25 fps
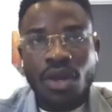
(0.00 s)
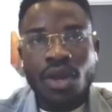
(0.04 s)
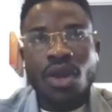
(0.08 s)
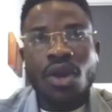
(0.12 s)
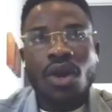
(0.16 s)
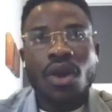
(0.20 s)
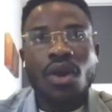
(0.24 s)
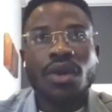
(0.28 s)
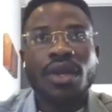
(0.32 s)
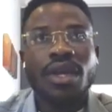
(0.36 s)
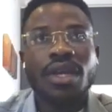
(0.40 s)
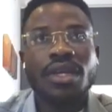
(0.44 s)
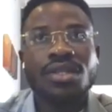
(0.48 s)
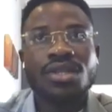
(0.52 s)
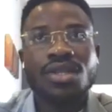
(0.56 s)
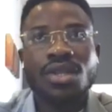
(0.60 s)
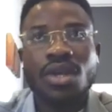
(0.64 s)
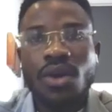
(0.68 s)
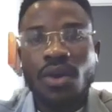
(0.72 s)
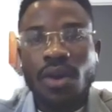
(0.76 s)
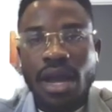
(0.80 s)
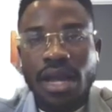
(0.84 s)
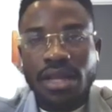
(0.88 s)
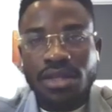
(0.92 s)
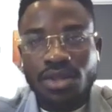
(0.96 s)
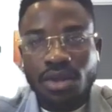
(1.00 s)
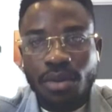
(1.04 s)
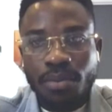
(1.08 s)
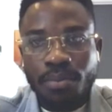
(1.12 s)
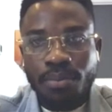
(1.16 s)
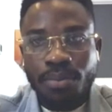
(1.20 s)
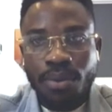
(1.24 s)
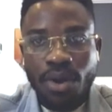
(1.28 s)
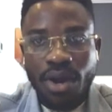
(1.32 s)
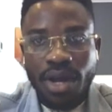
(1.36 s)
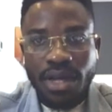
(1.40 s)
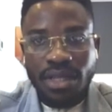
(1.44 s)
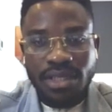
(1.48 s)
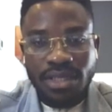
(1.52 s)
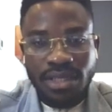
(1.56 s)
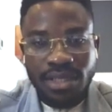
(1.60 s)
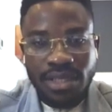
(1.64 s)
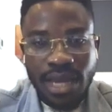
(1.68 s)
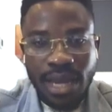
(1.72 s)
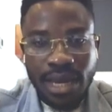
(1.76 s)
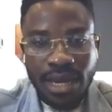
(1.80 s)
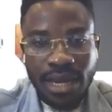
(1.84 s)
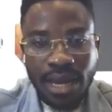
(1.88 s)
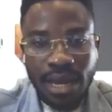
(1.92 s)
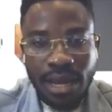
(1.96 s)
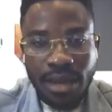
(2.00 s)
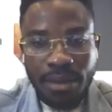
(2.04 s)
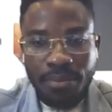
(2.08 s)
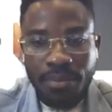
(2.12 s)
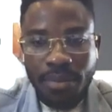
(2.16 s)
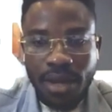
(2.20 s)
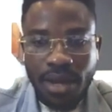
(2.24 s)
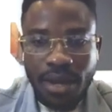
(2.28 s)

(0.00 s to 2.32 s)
Okay, so at some point, China